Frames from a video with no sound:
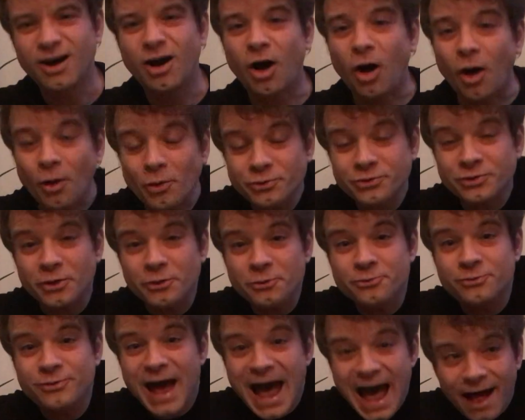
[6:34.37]
also
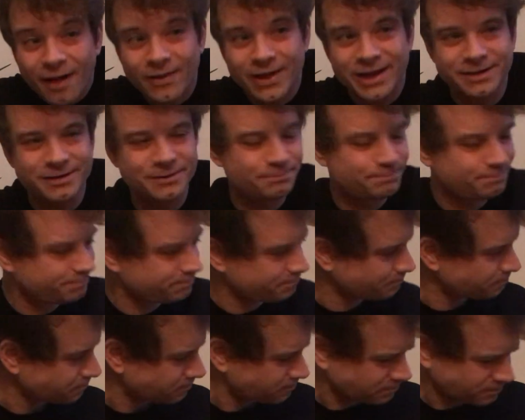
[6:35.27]
valid.
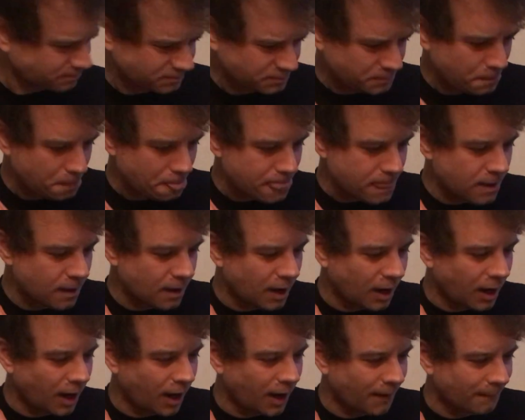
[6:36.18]

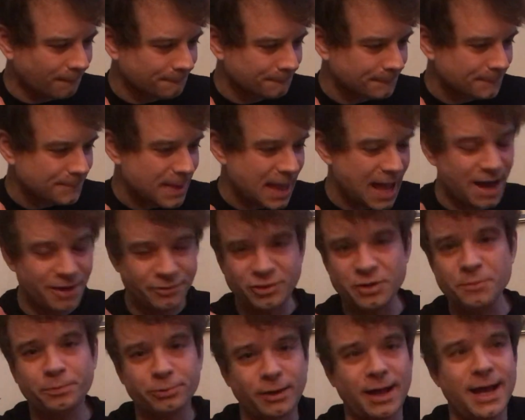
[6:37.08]
As
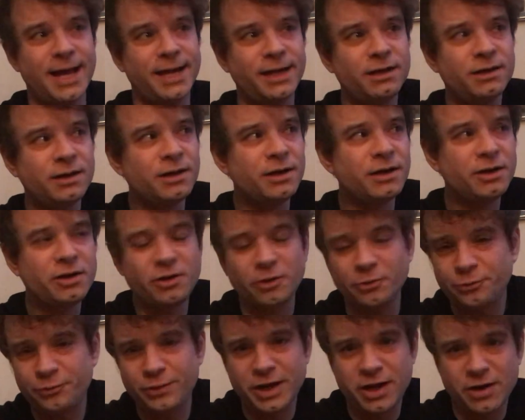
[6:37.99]
you play,
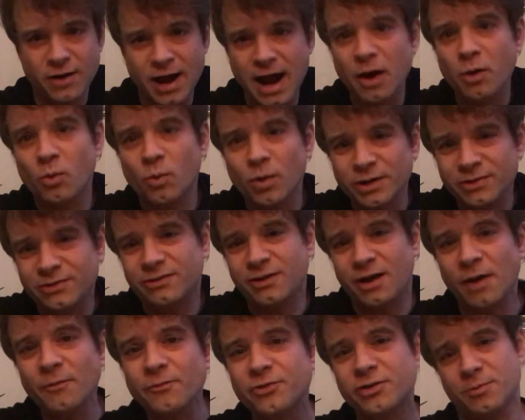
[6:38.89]
you'll figure out what's
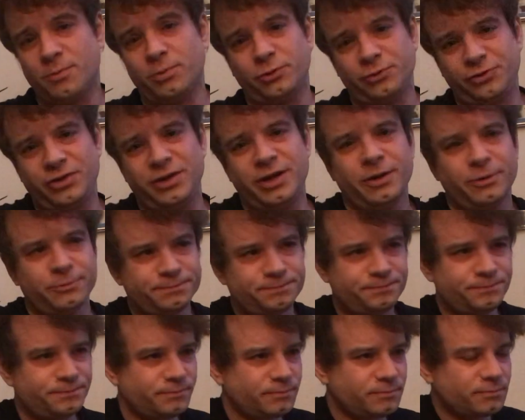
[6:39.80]
comfortable to you.
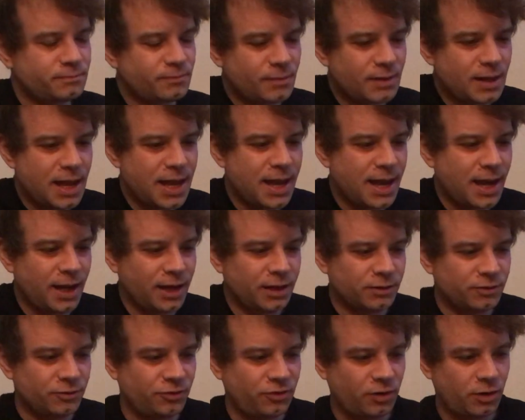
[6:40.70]

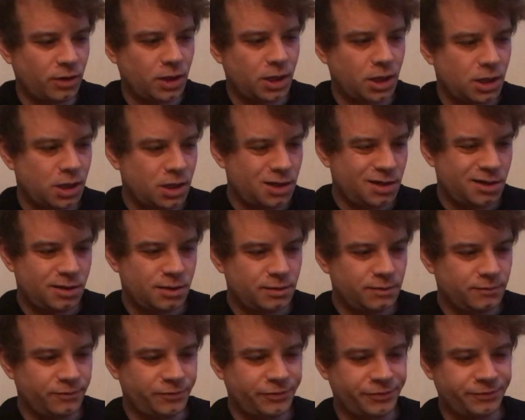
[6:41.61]
And
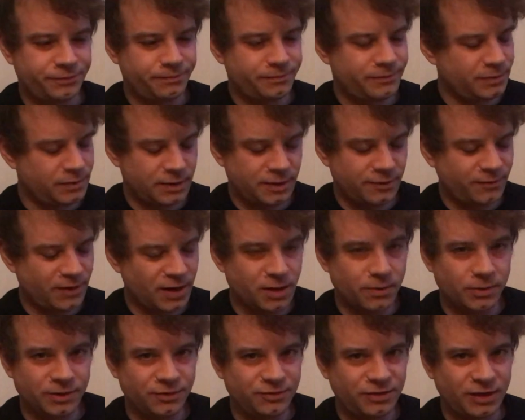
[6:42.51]
if
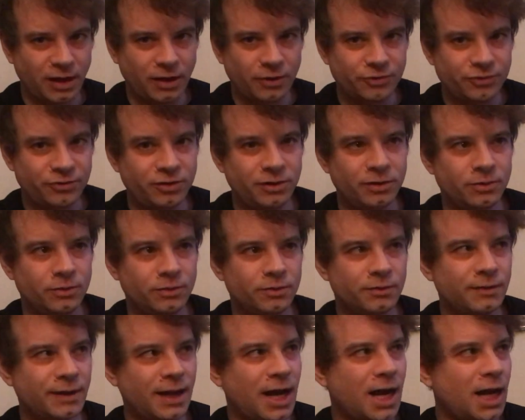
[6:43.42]
anyone tells you
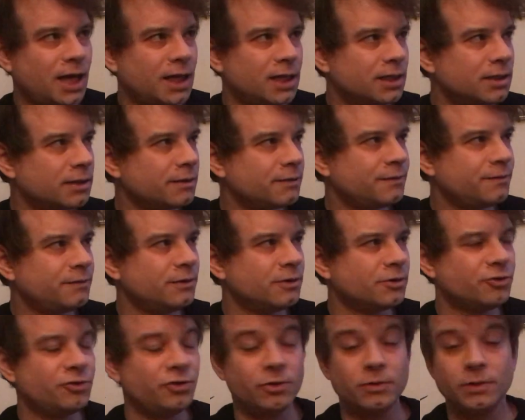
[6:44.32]
that
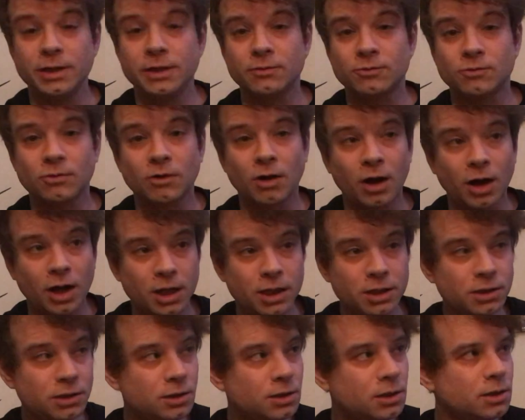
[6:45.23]
you're doing it
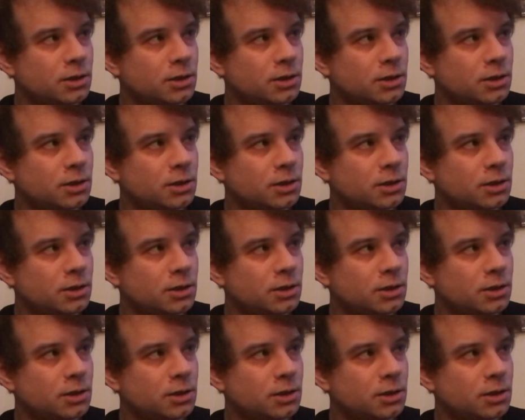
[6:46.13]
wrong,